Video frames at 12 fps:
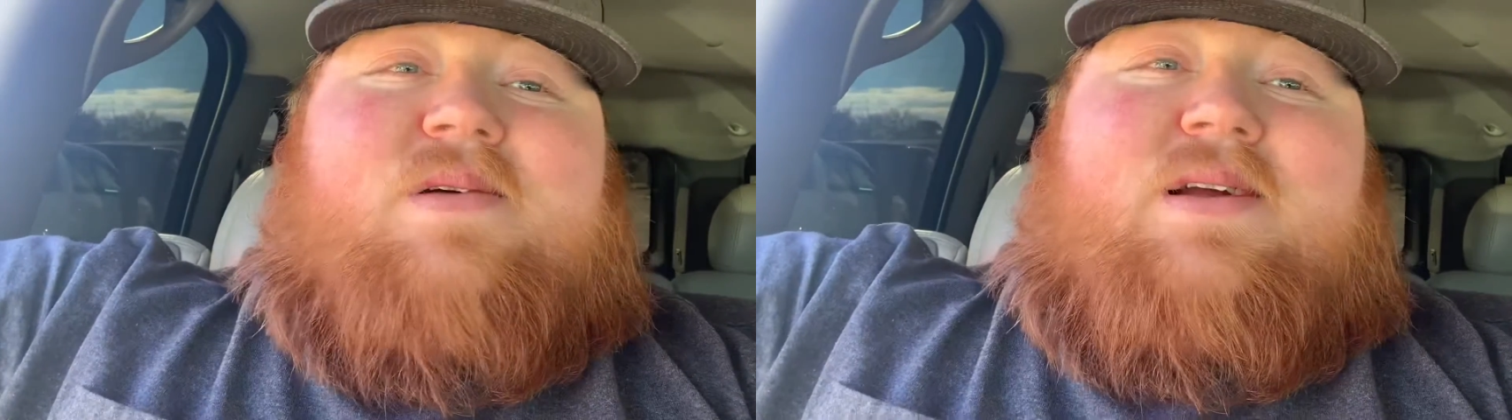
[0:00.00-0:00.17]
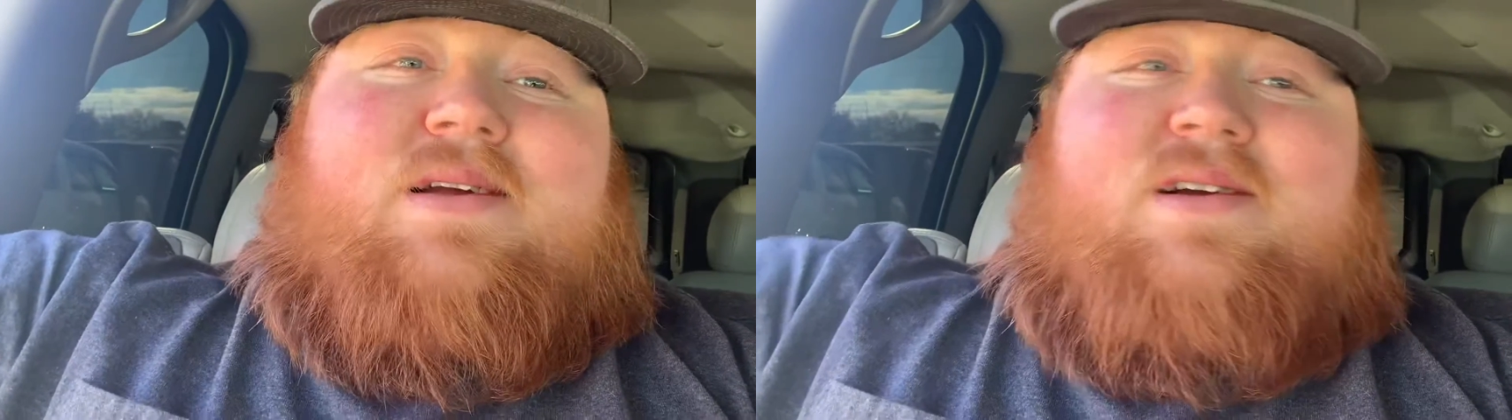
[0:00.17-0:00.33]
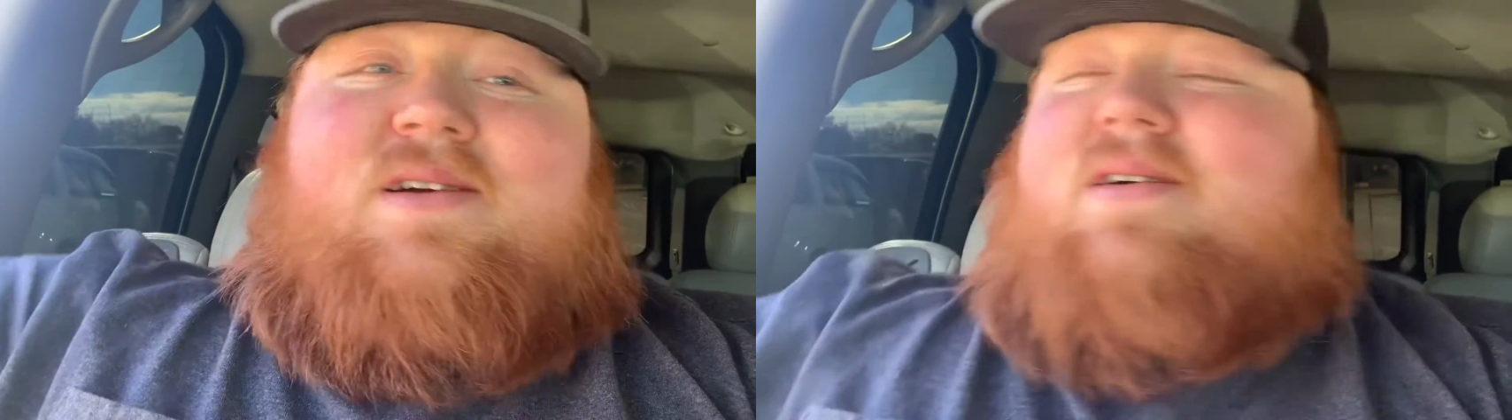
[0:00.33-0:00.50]

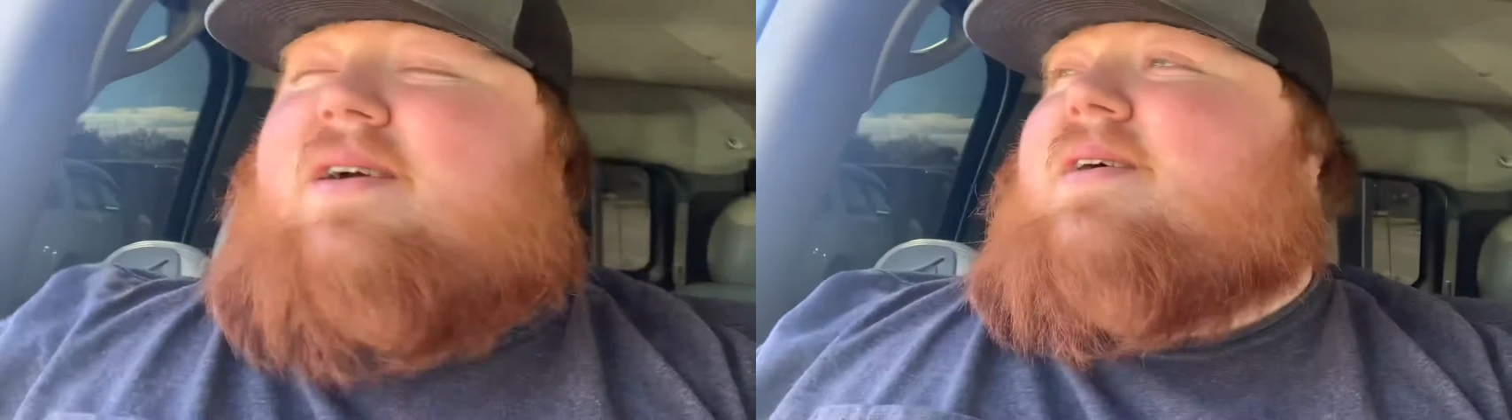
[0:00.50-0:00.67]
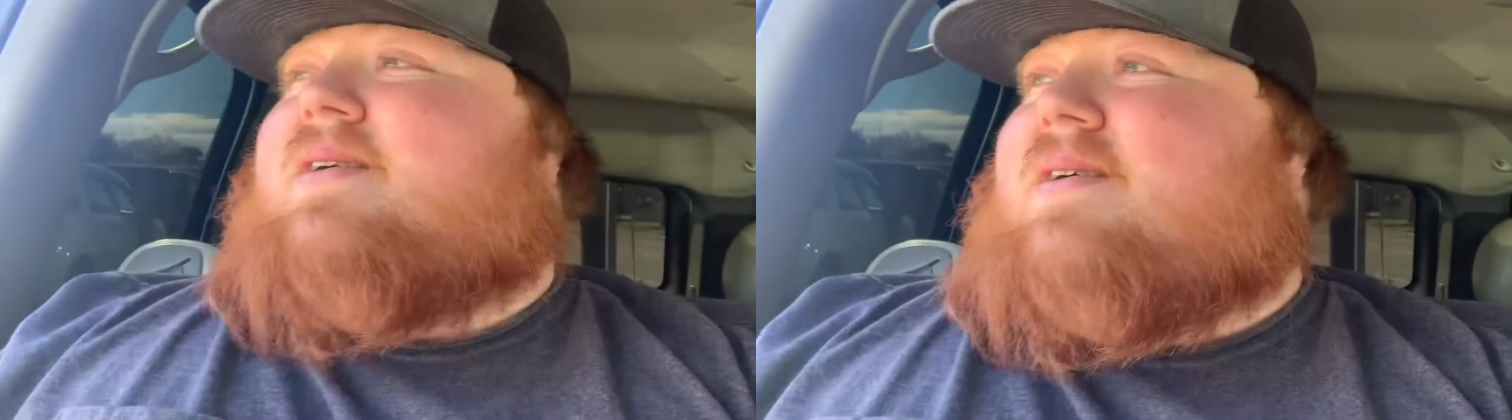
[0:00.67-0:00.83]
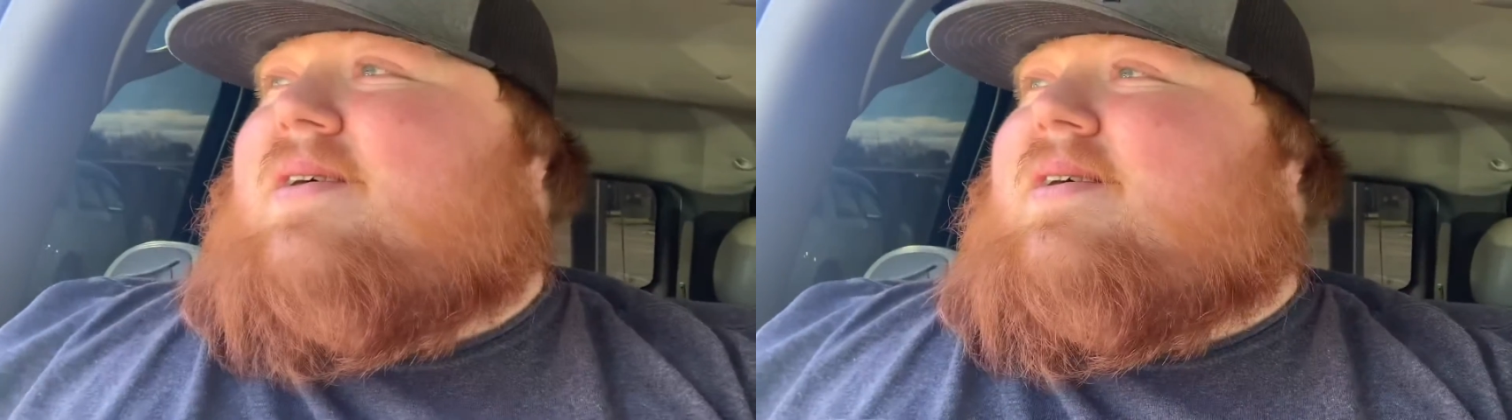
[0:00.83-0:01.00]
here.
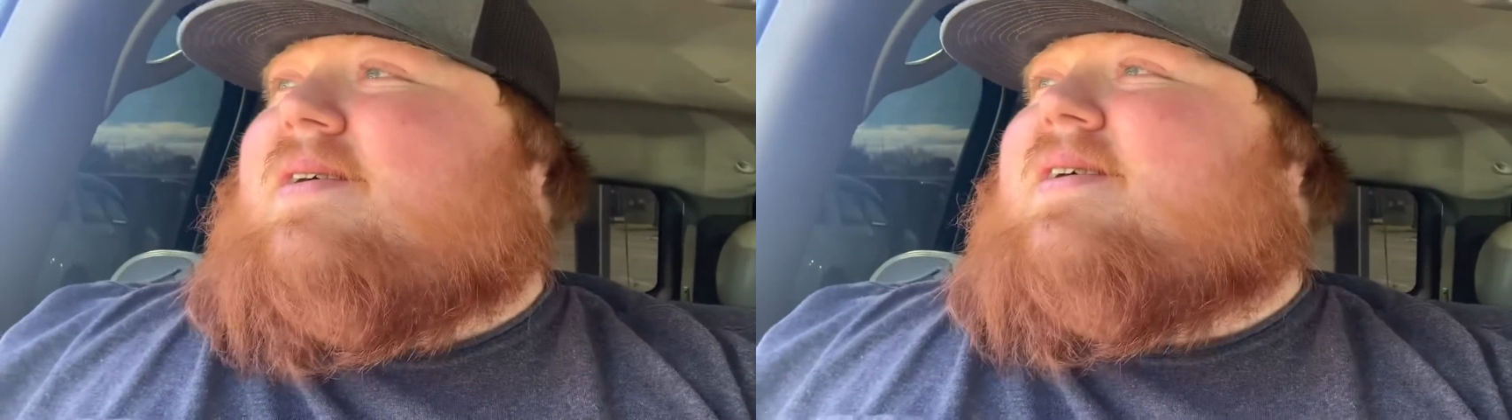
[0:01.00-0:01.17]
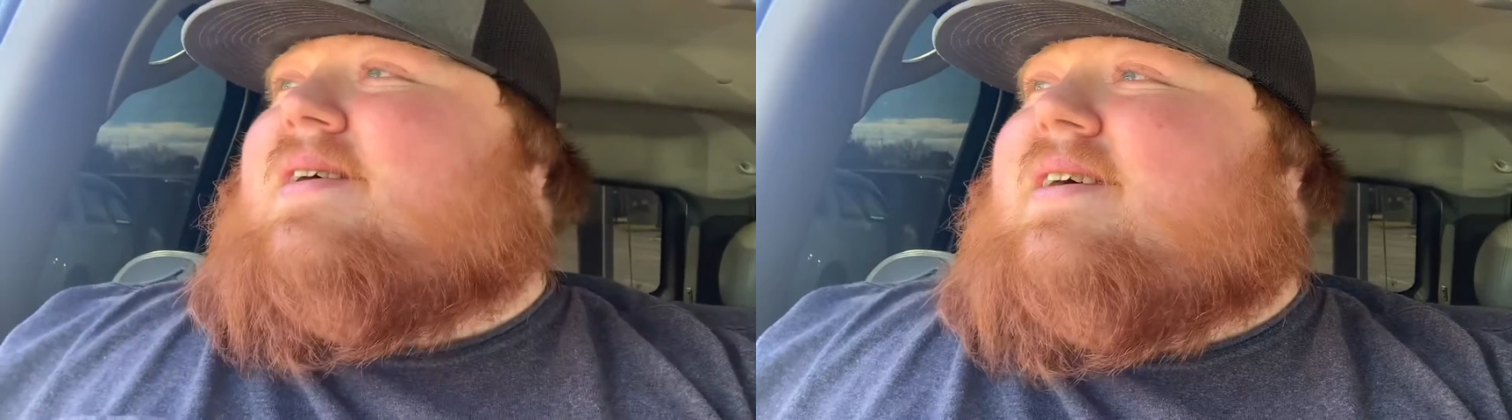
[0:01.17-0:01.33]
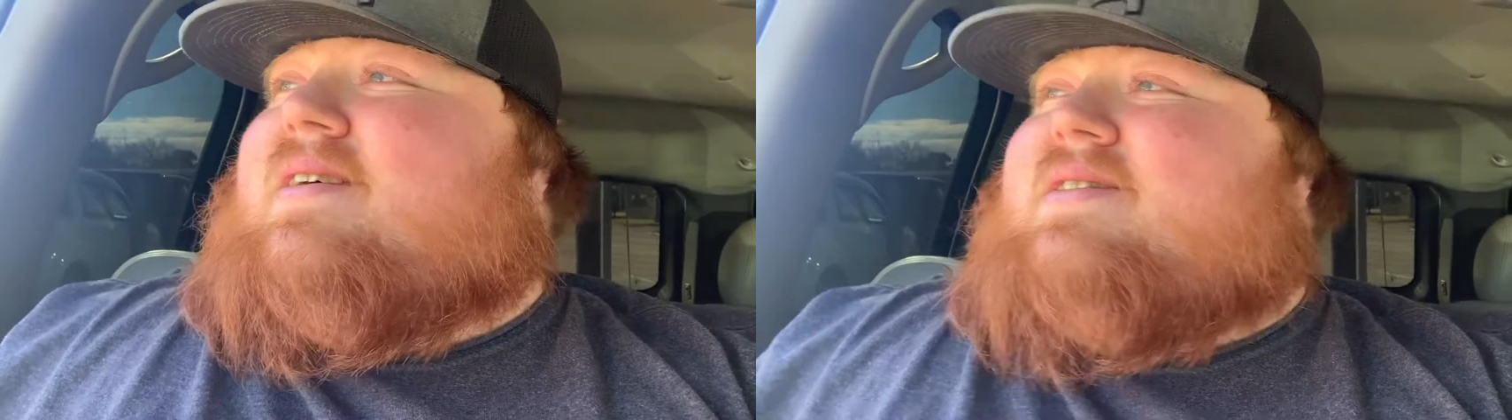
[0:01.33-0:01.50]

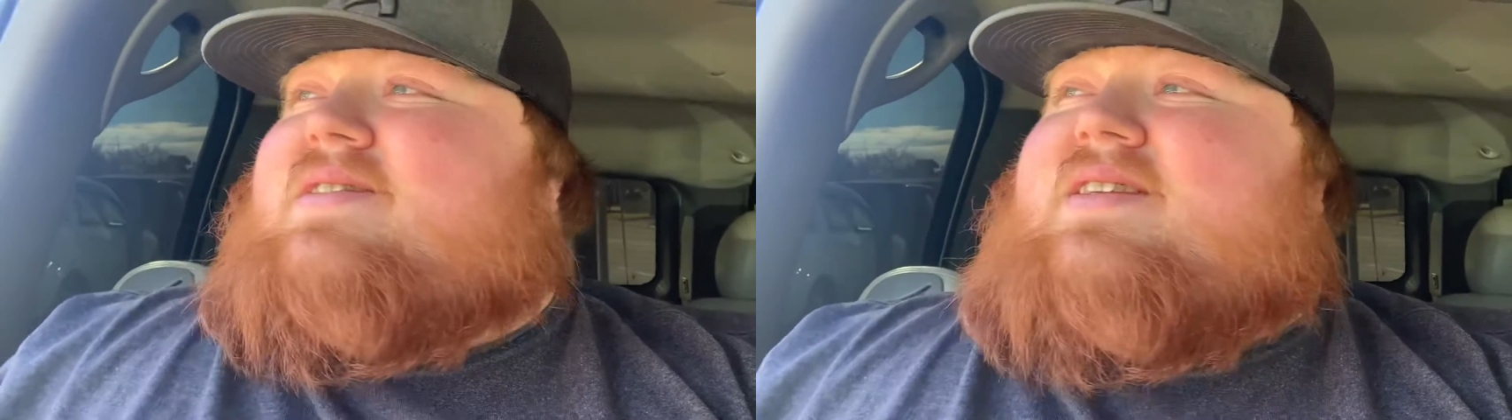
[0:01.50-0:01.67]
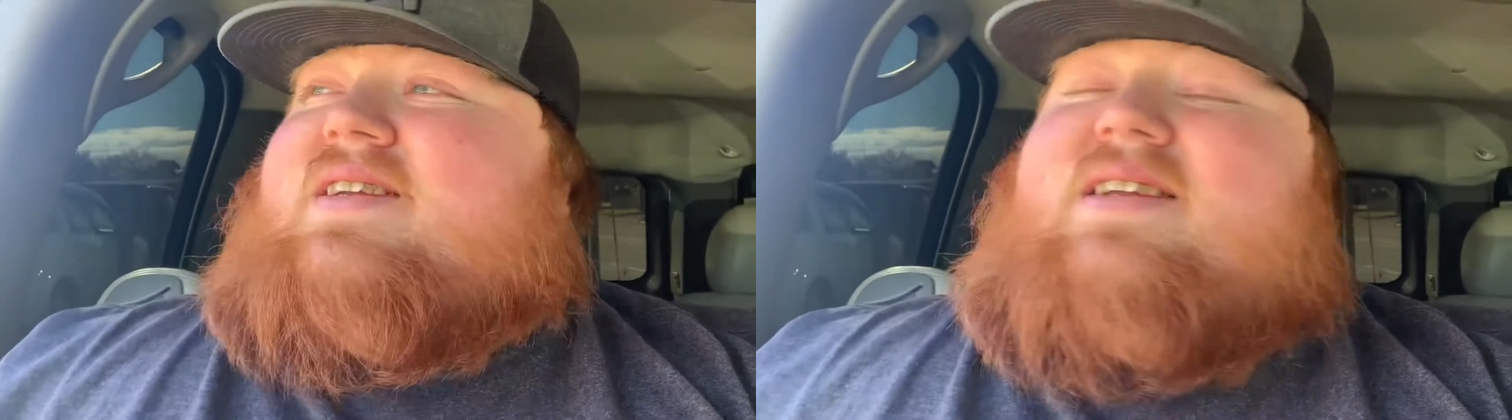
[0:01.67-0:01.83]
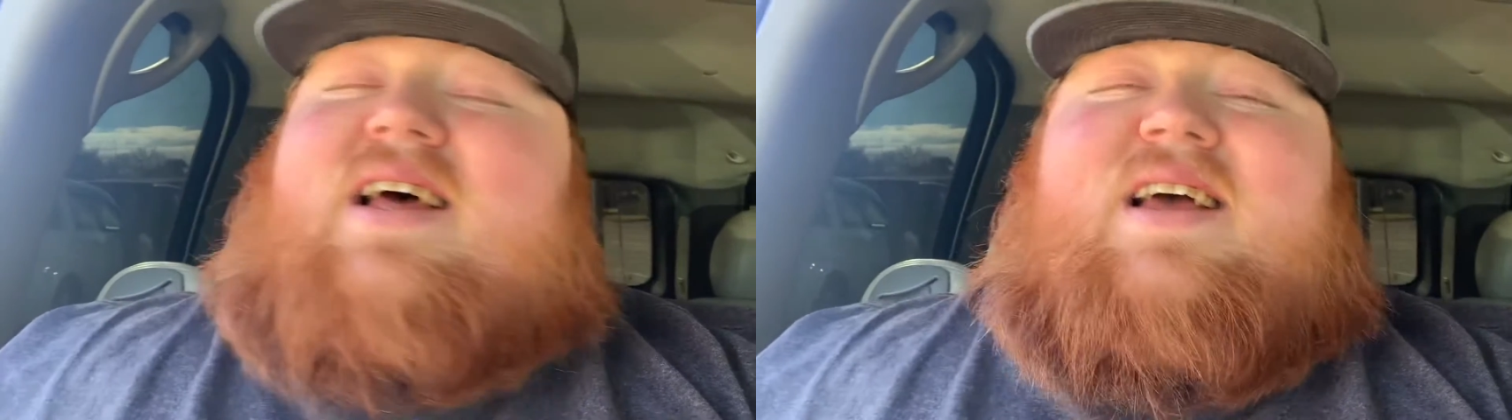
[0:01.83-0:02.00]

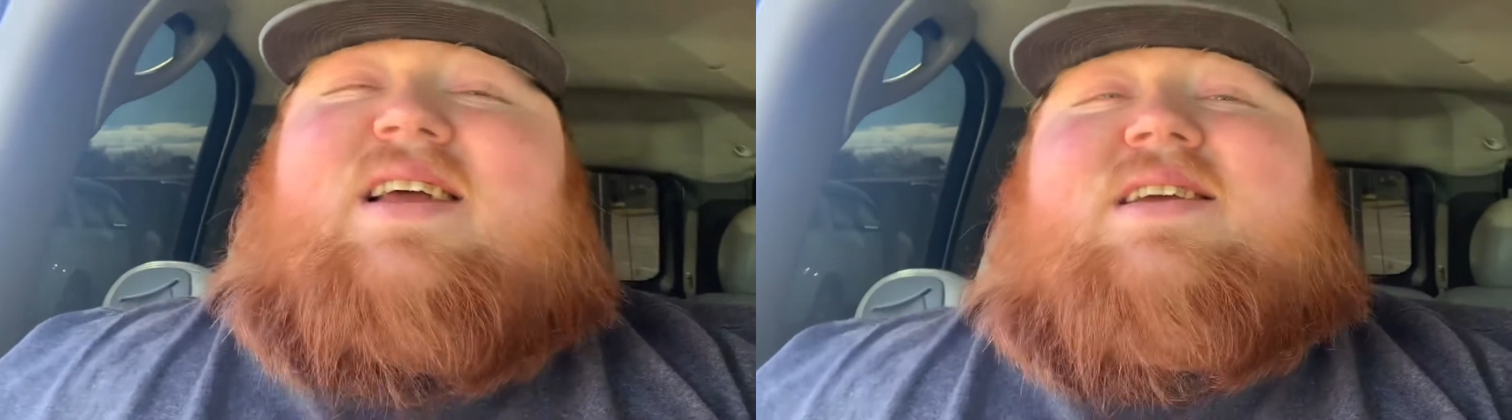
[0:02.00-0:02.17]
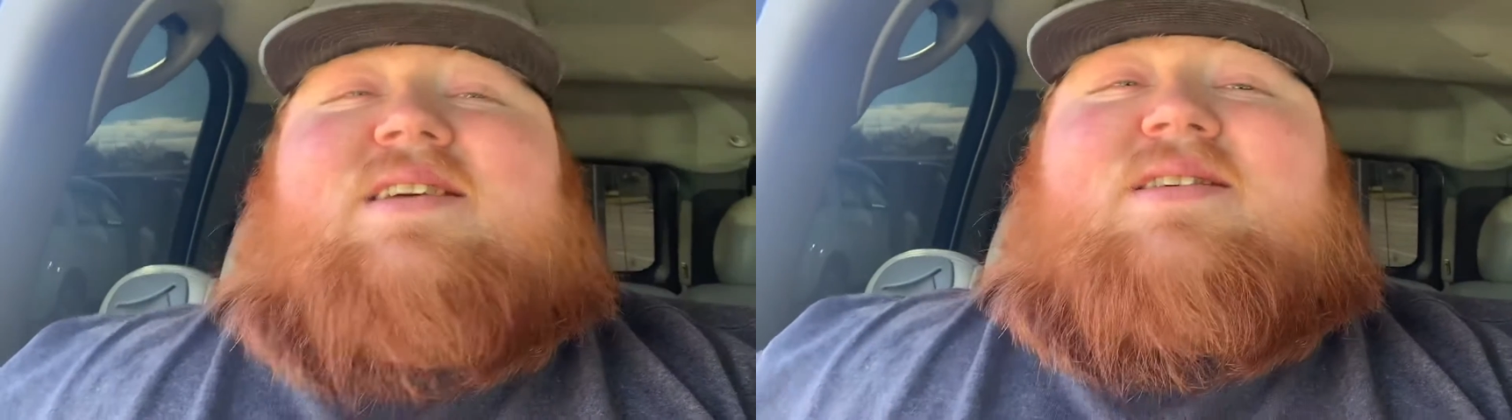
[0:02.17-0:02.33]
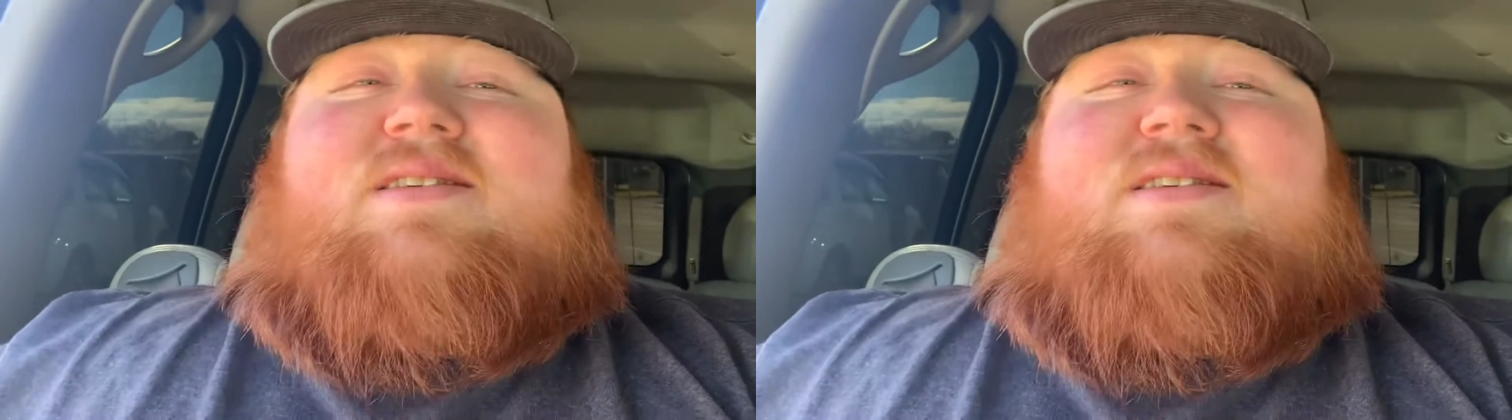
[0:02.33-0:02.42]
Today,